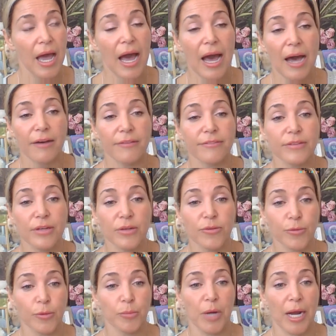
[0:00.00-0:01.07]
have
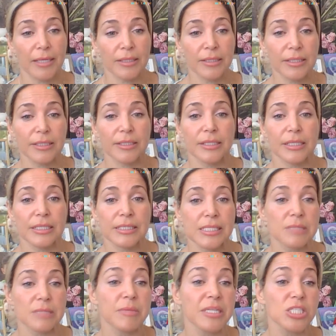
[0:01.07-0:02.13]
for Bradley is
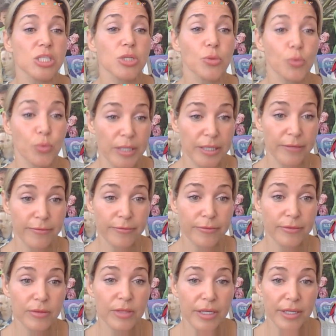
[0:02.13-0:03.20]
as much grief
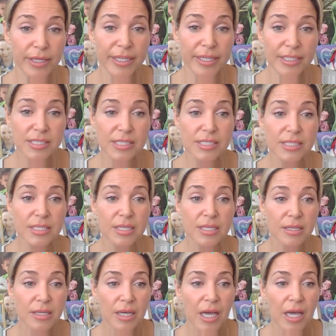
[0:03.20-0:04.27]
there is.
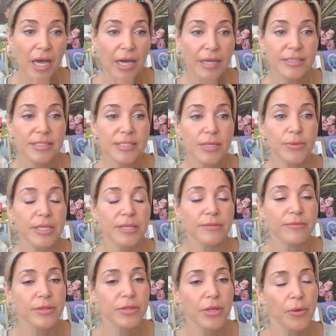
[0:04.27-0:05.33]
And so
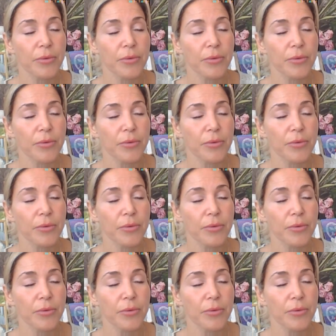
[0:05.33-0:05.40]
even